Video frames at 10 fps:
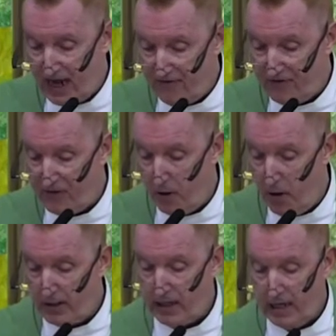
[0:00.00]
have
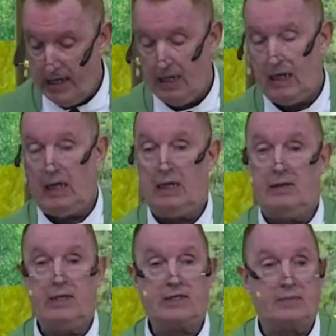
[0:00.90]
thought,
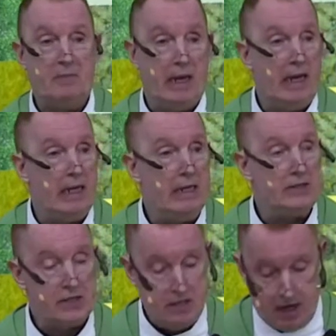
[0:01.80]
this man
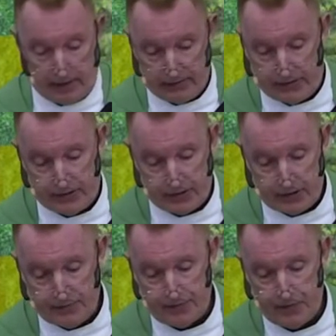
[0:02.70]
is
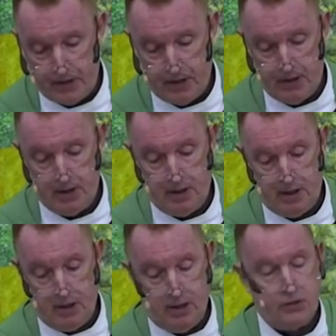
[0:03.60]
nuts.
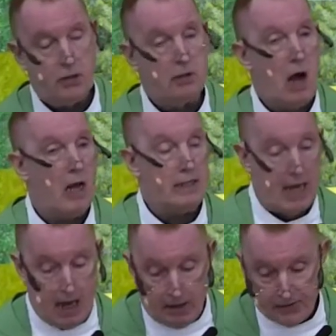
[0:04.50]
So God
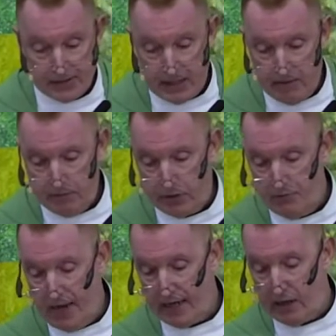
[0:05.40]
tells him to
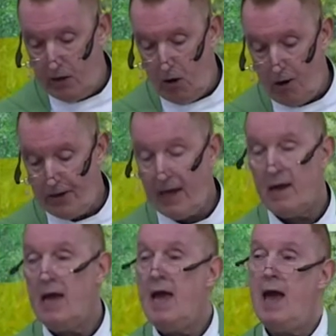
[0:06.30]
make an ark,
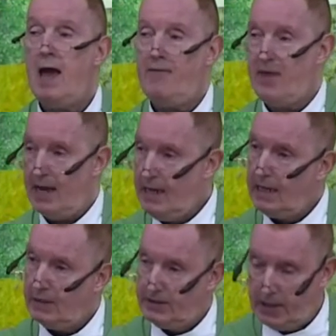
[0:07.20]
and then he
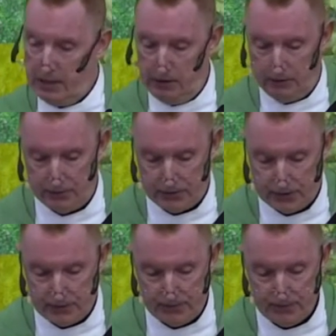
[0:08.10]
continues.